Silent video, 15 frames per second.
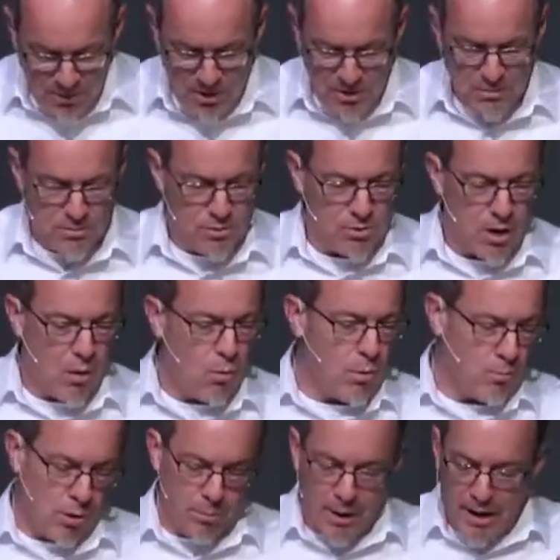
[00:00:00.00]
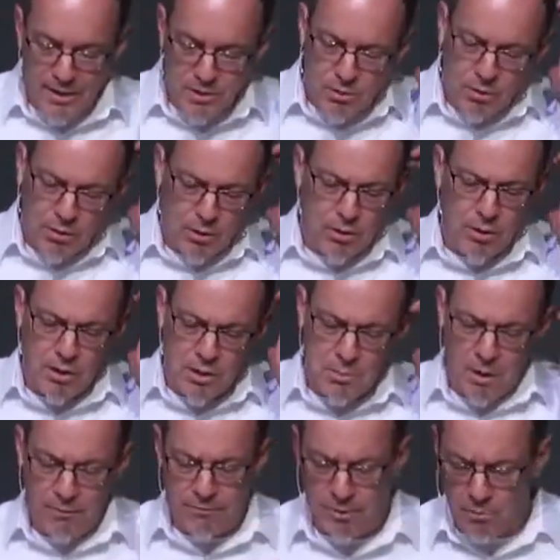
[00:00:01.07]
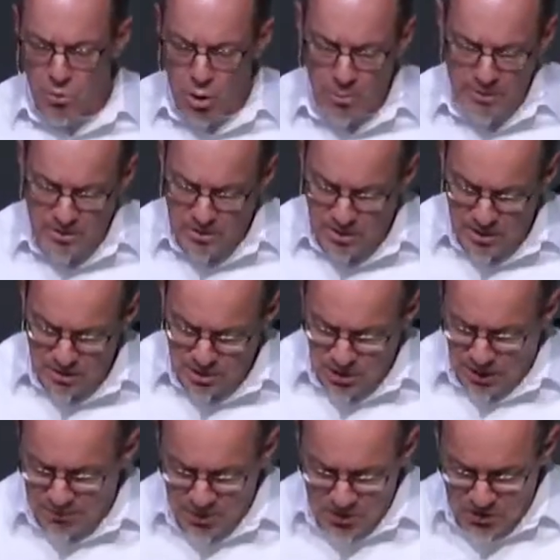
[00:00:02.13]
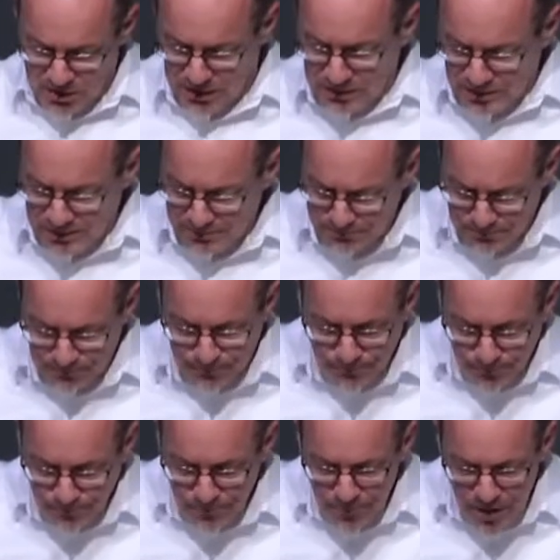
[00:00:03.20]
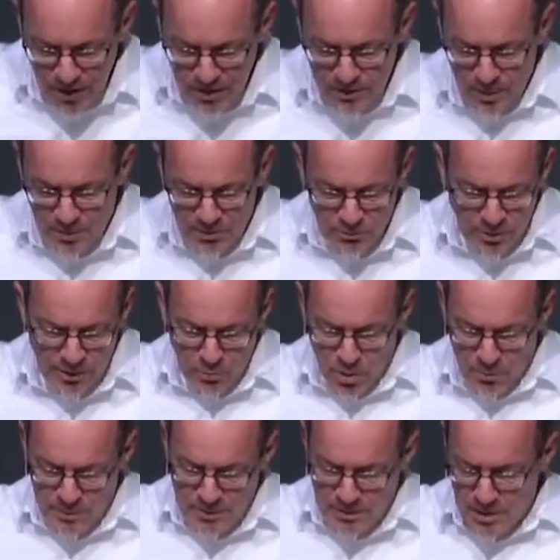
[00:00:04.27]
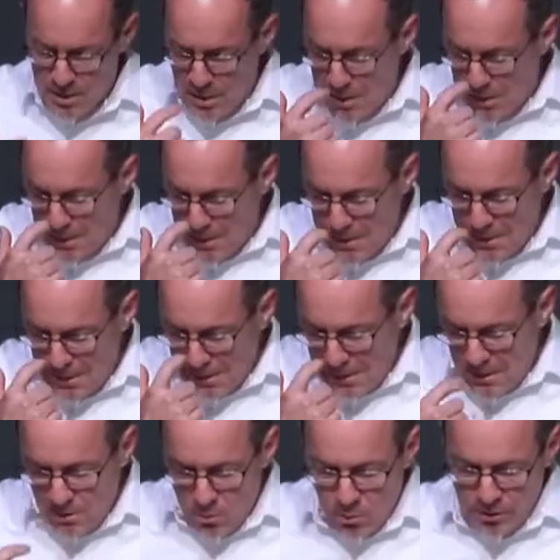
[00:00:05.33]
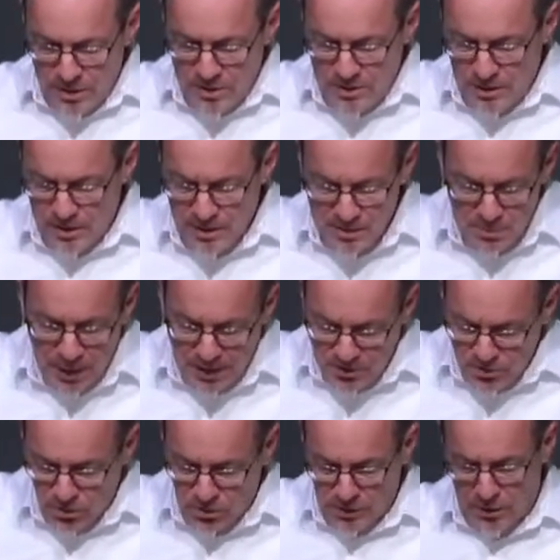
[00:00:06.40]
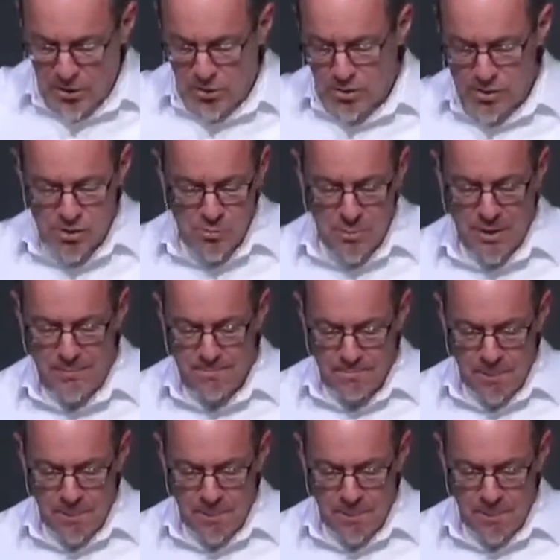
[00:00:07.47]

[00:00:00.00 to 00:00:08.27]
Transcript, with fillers: just draw one more pastoral encouragement from Romans chapter 6. Number three, Romans 1 to 6, pastoral encouragement.